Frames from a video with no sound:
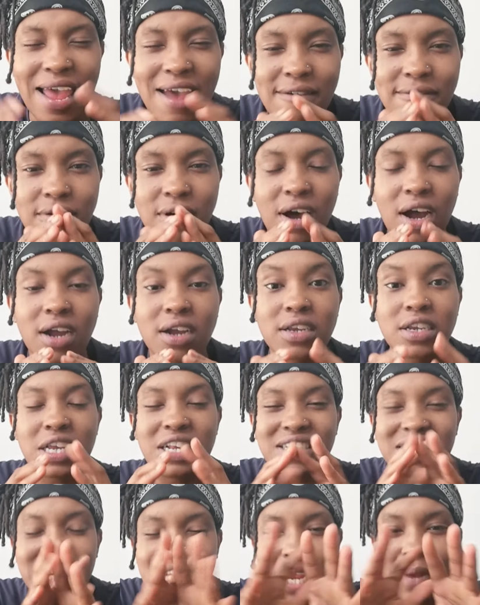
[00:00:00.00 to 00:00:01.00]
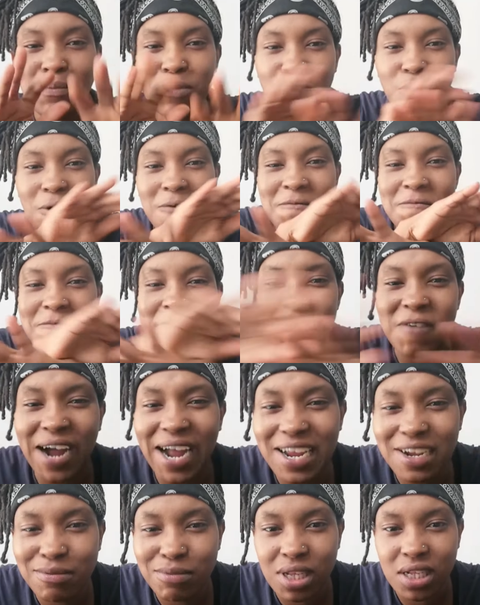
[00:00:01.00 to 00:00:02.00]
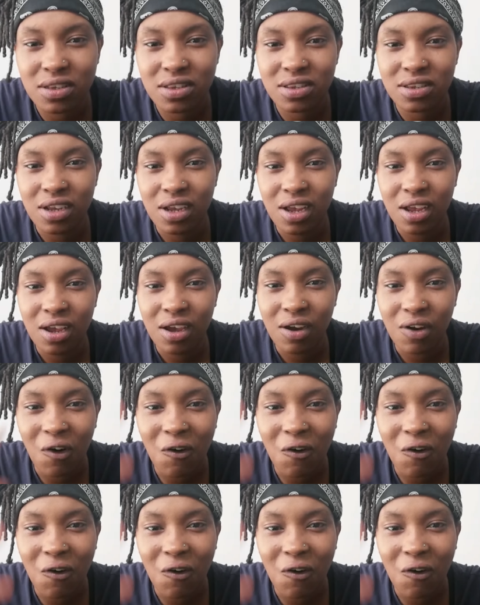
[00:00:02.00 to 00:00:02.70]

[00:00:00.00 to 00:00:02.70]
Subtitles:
ever escape the confinements